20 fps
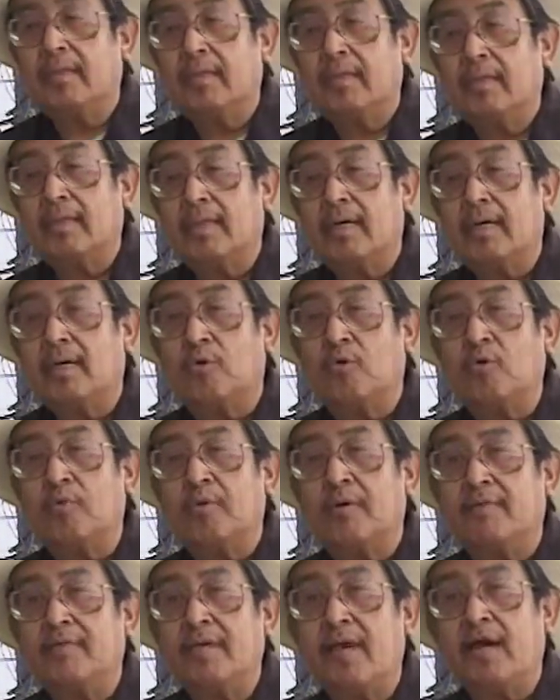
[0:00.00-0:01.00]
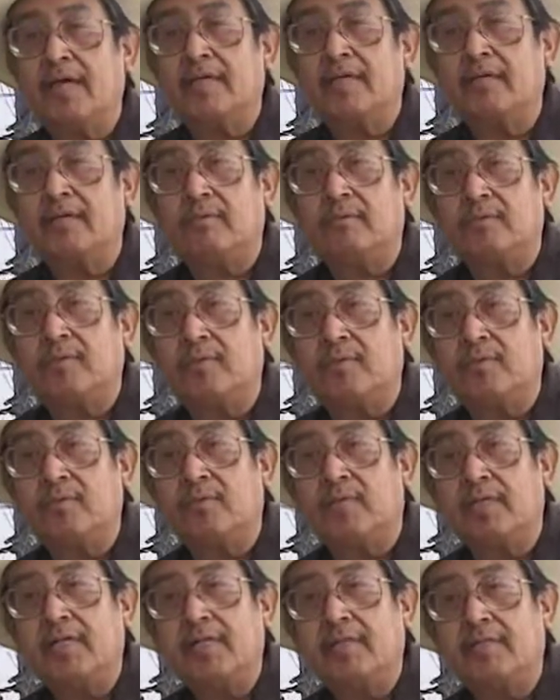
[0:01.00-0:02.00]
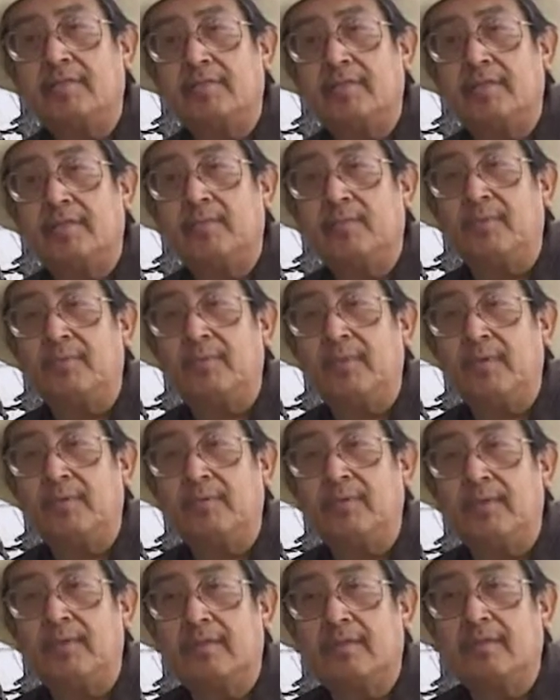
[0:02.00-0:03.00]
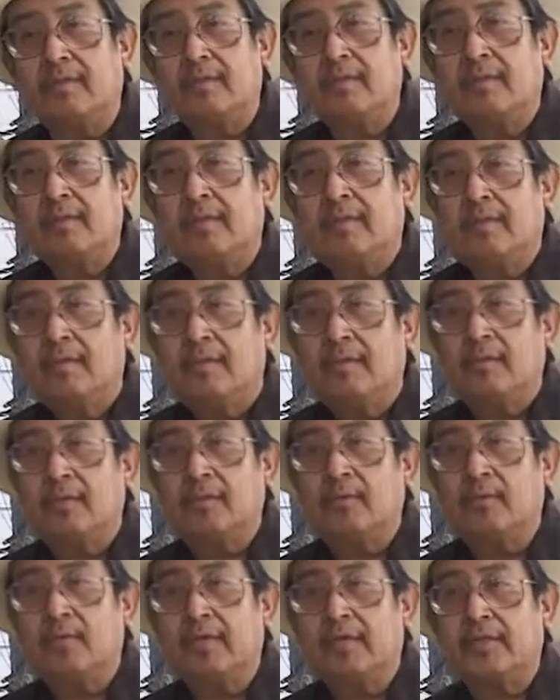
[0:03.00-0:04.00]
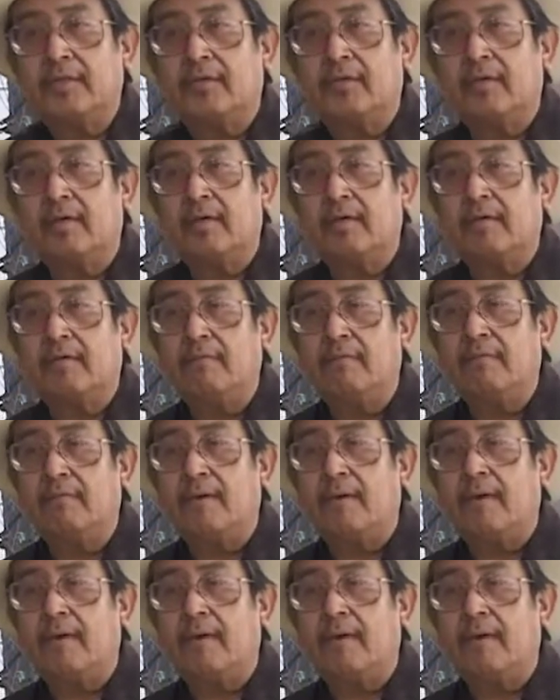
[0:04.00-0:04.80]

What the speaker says: We got a group of Yaqui ceremonial leaders, and we met with the director of